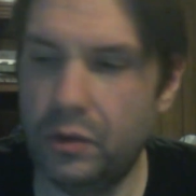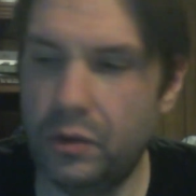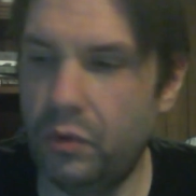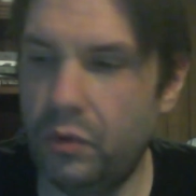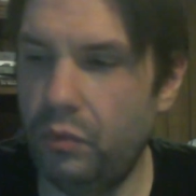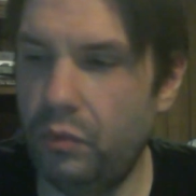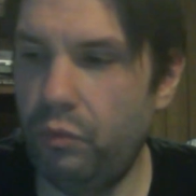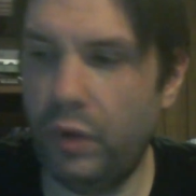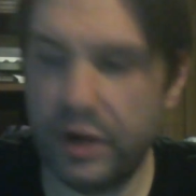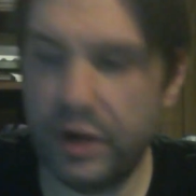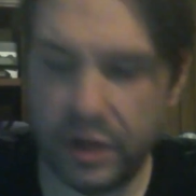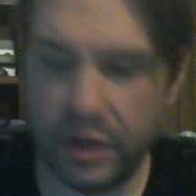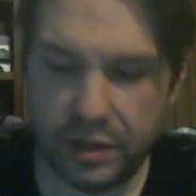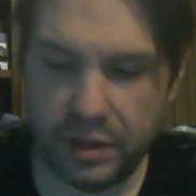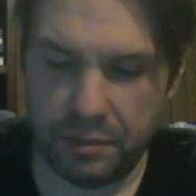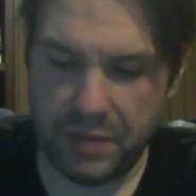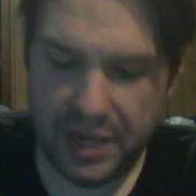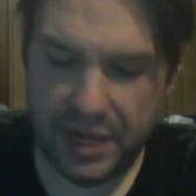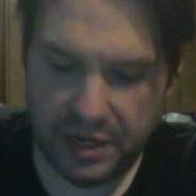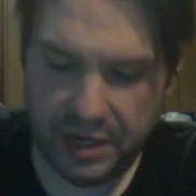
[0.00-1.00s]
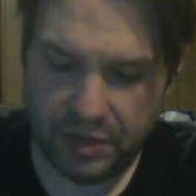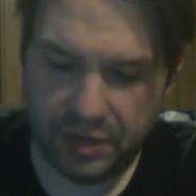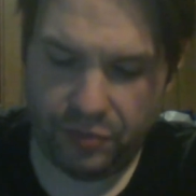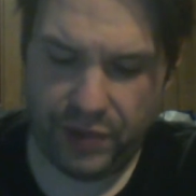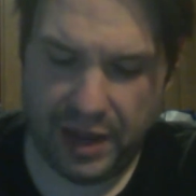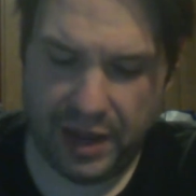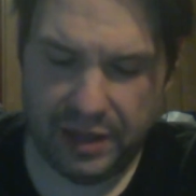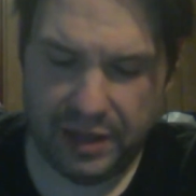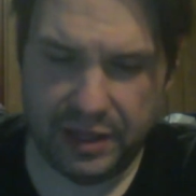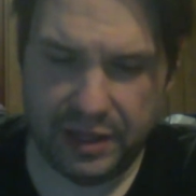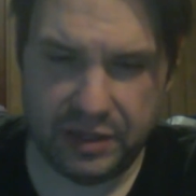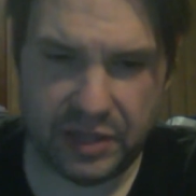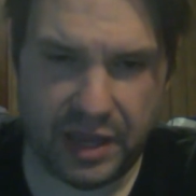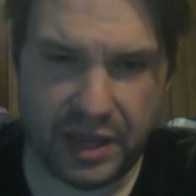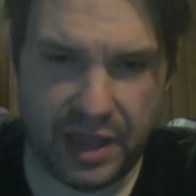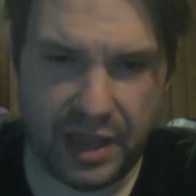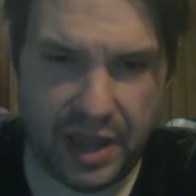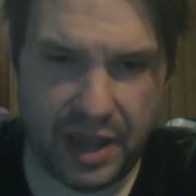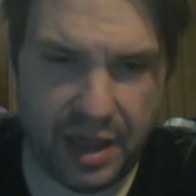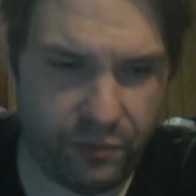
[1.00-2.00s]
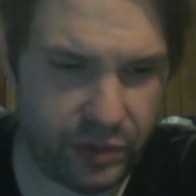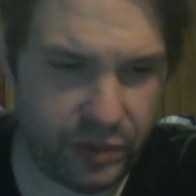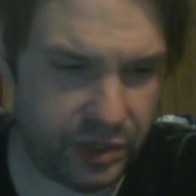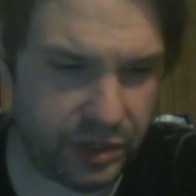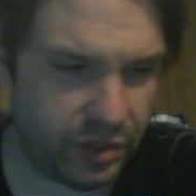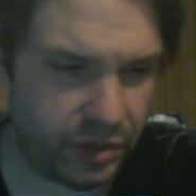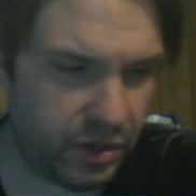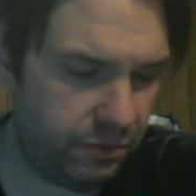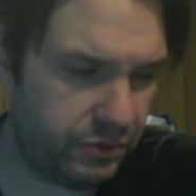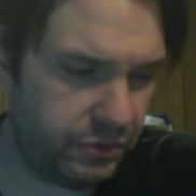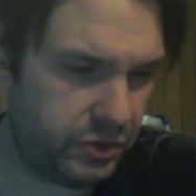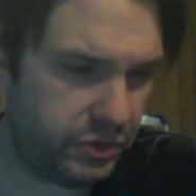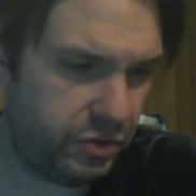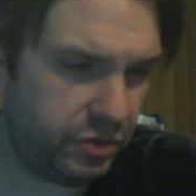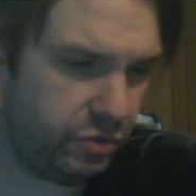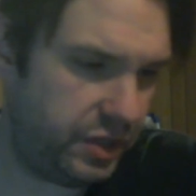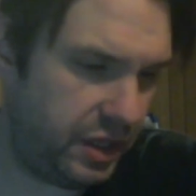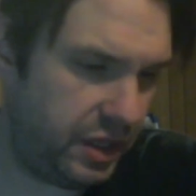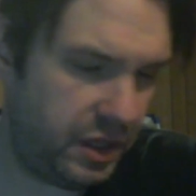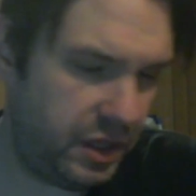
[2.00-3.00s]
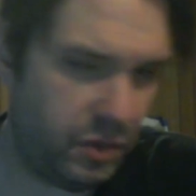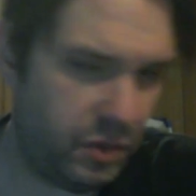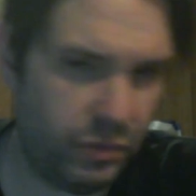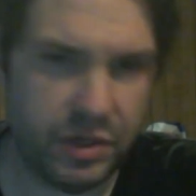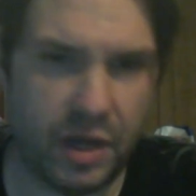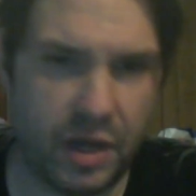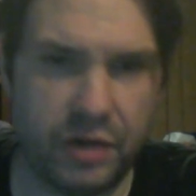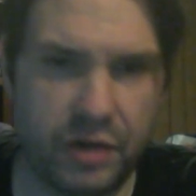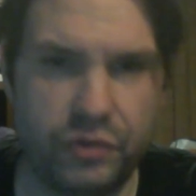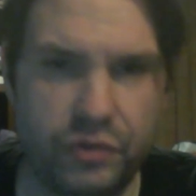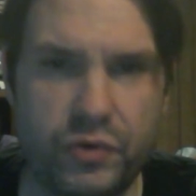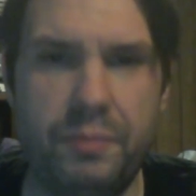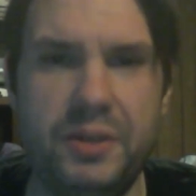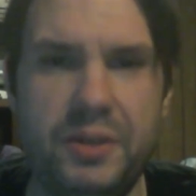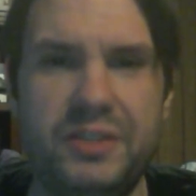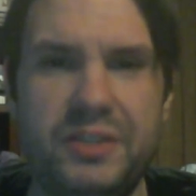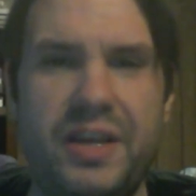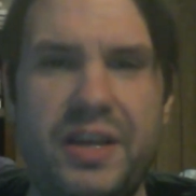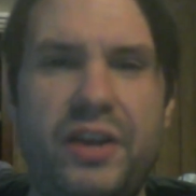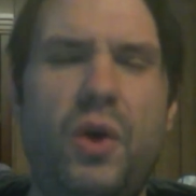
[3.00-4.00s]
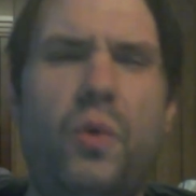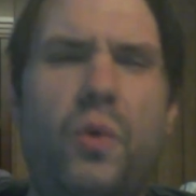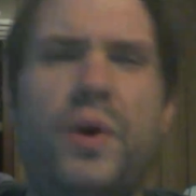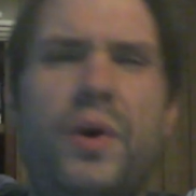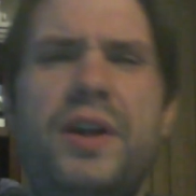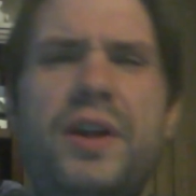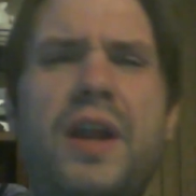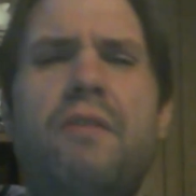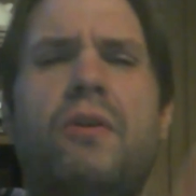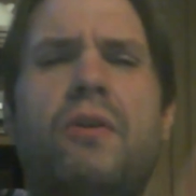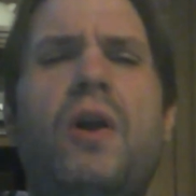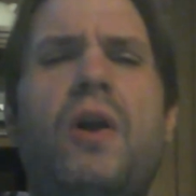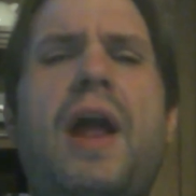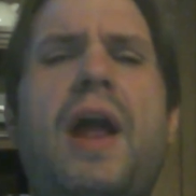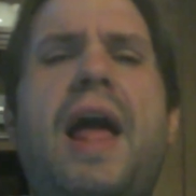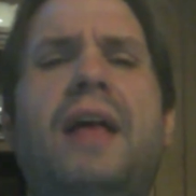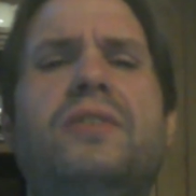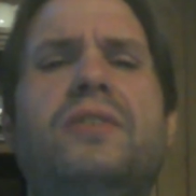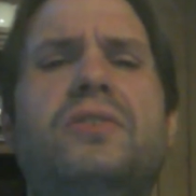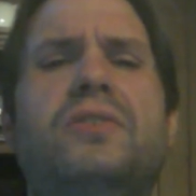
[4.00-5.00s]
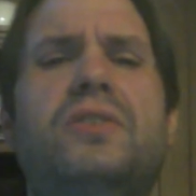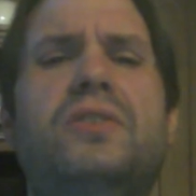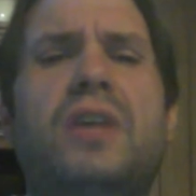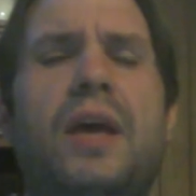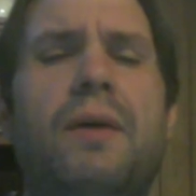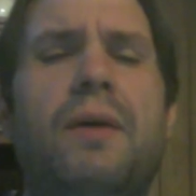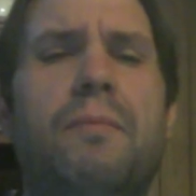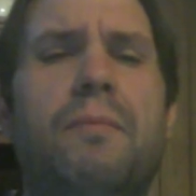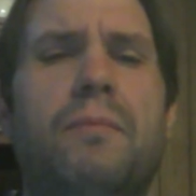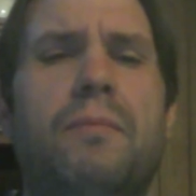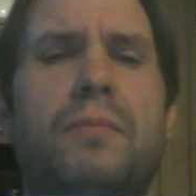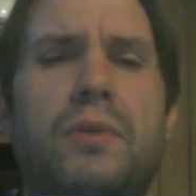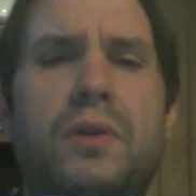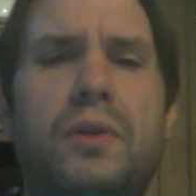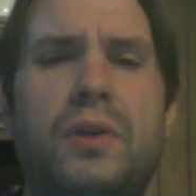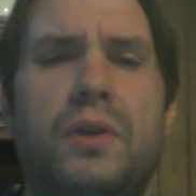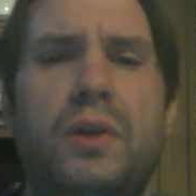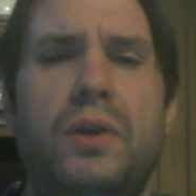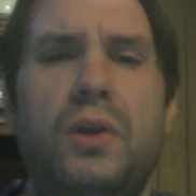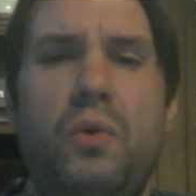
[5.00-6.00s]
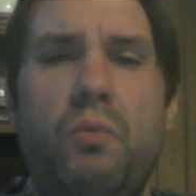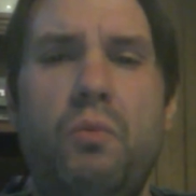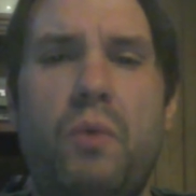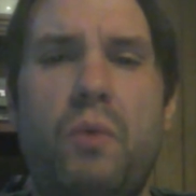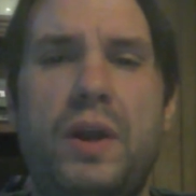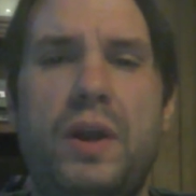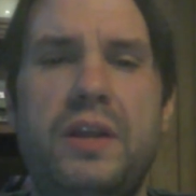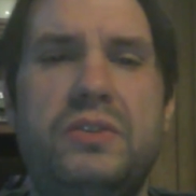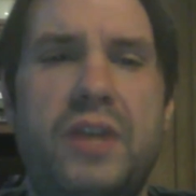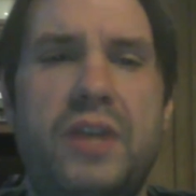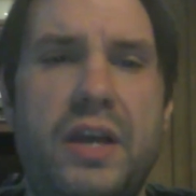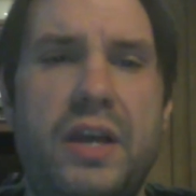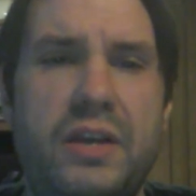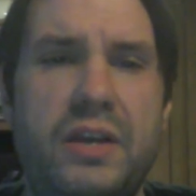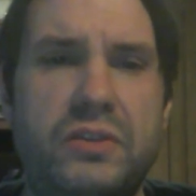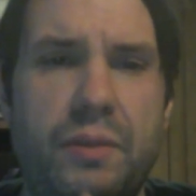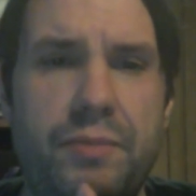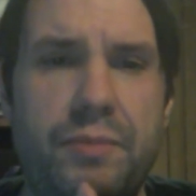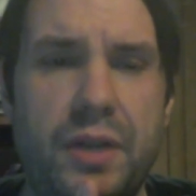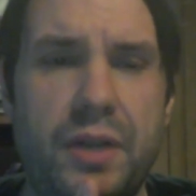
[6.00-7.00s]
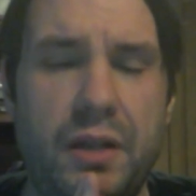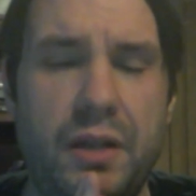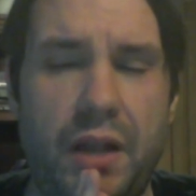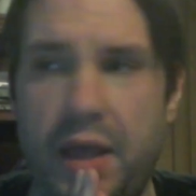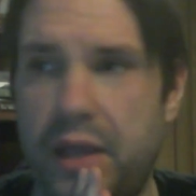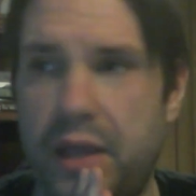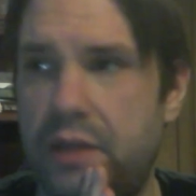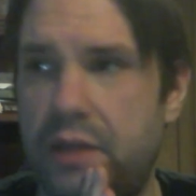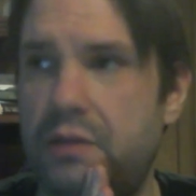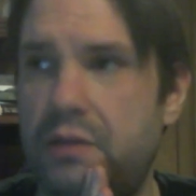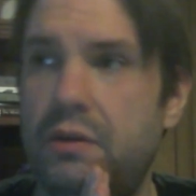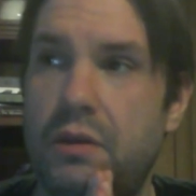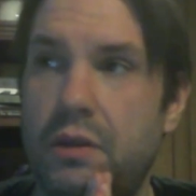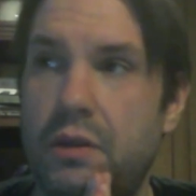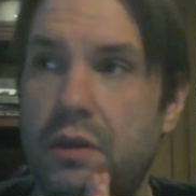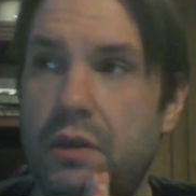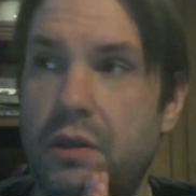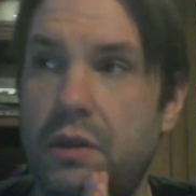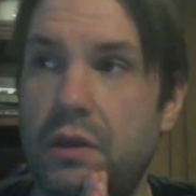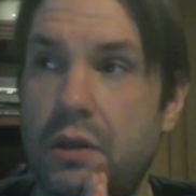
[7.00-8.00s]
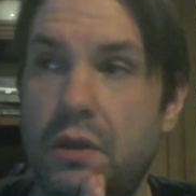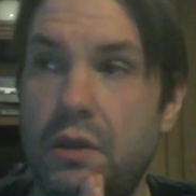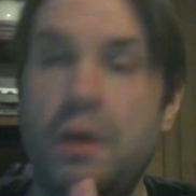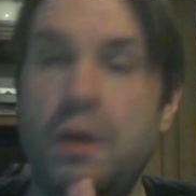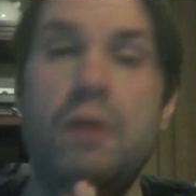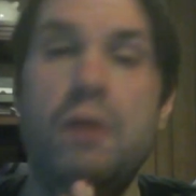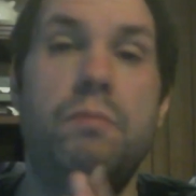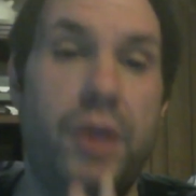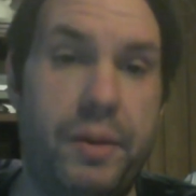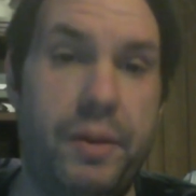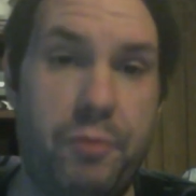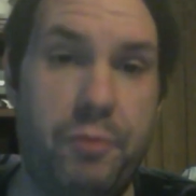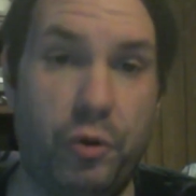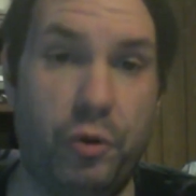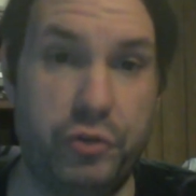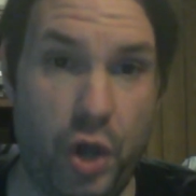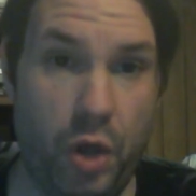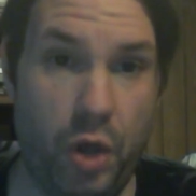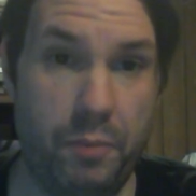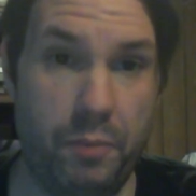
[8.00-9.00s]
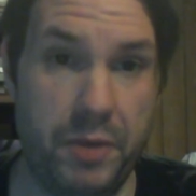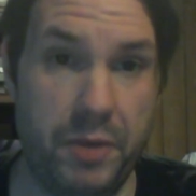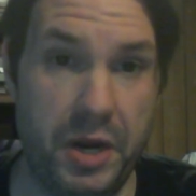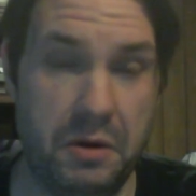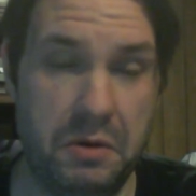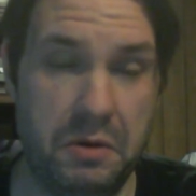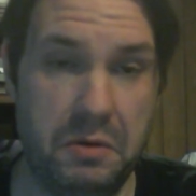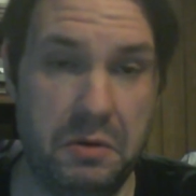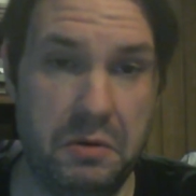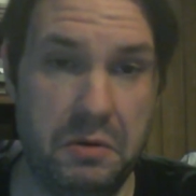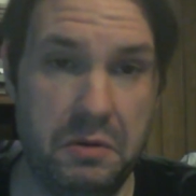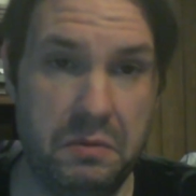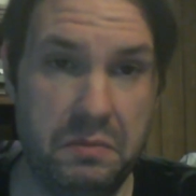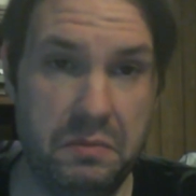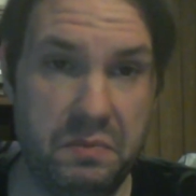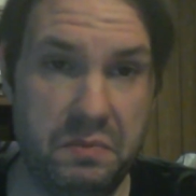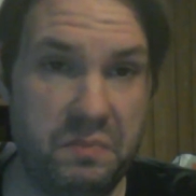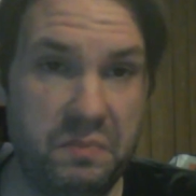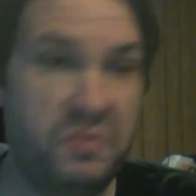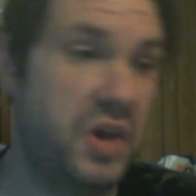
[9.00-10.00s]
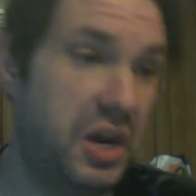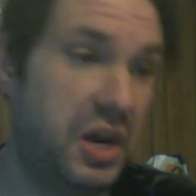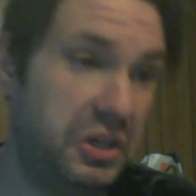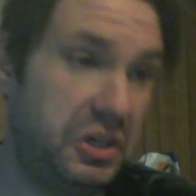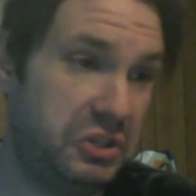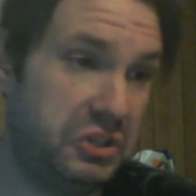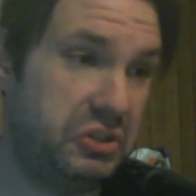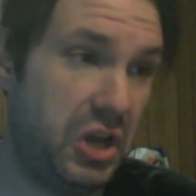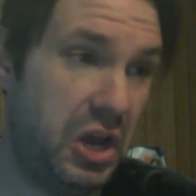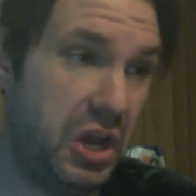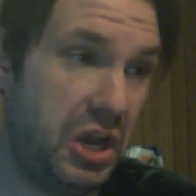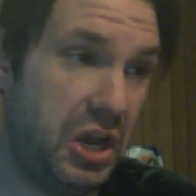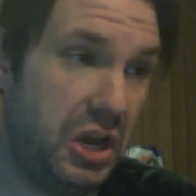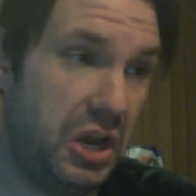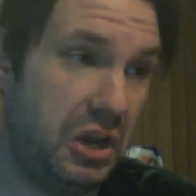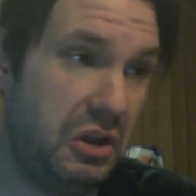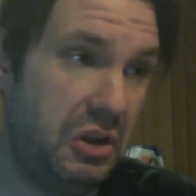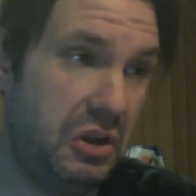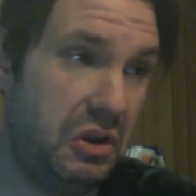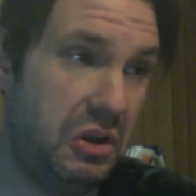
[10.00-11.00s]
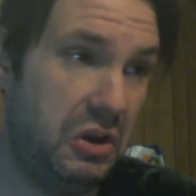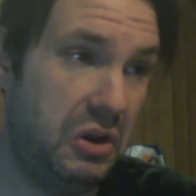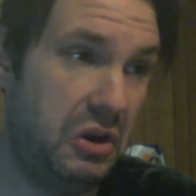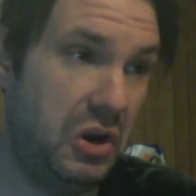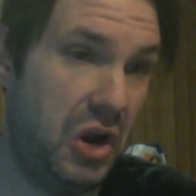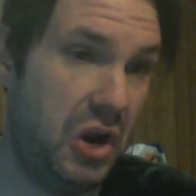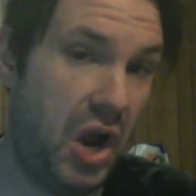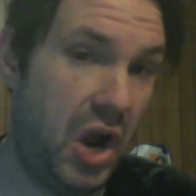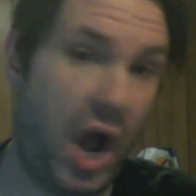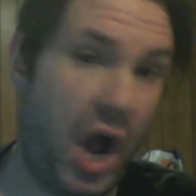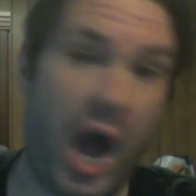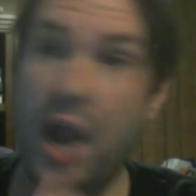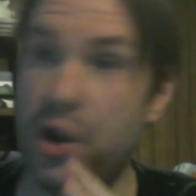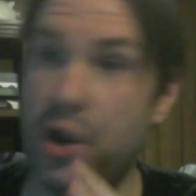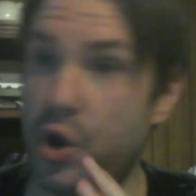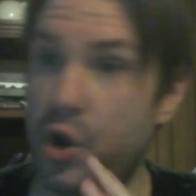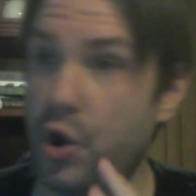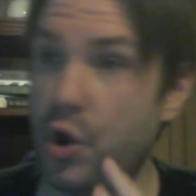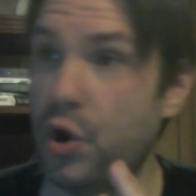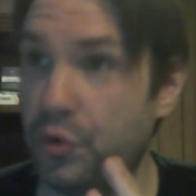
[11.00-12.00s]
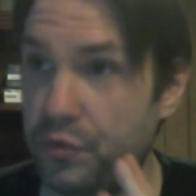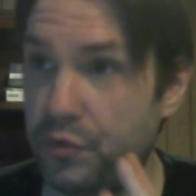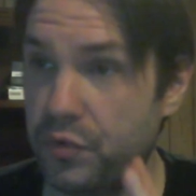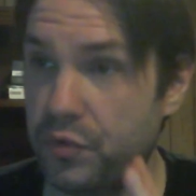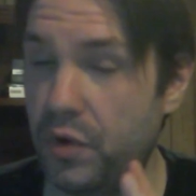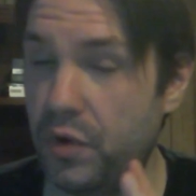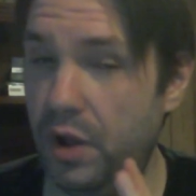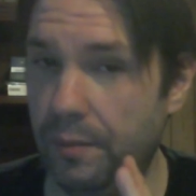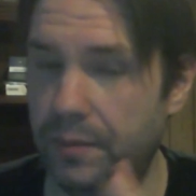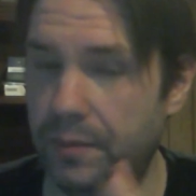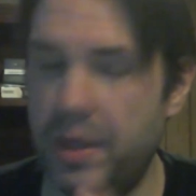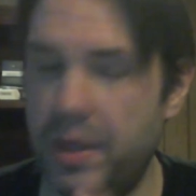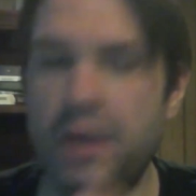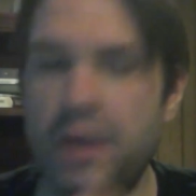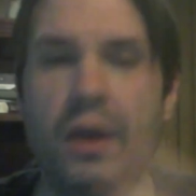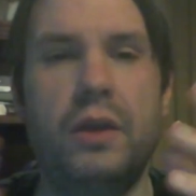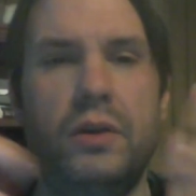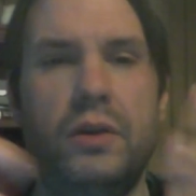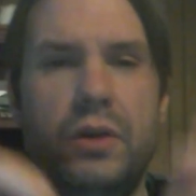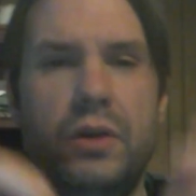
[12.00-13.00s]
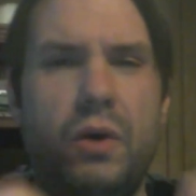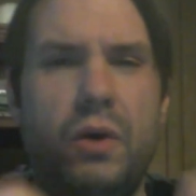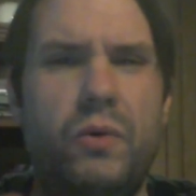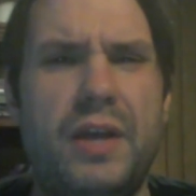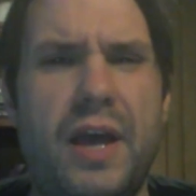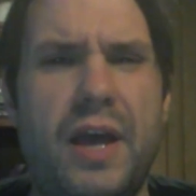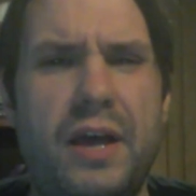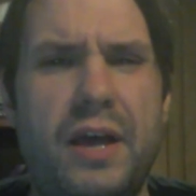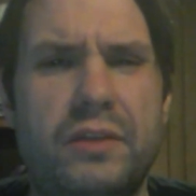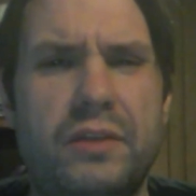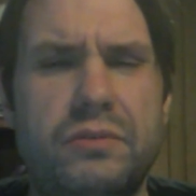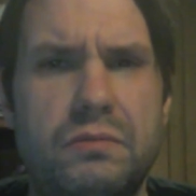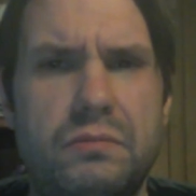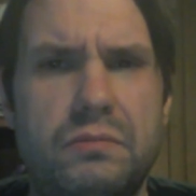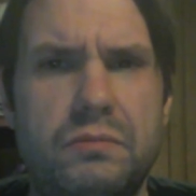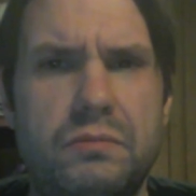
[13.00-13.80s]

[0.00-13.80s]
One of the media failings I have when it comes to dealing with Donald Trump is that no one ever asks him when he says something like, people tell me, they say, I heard from. No one asks,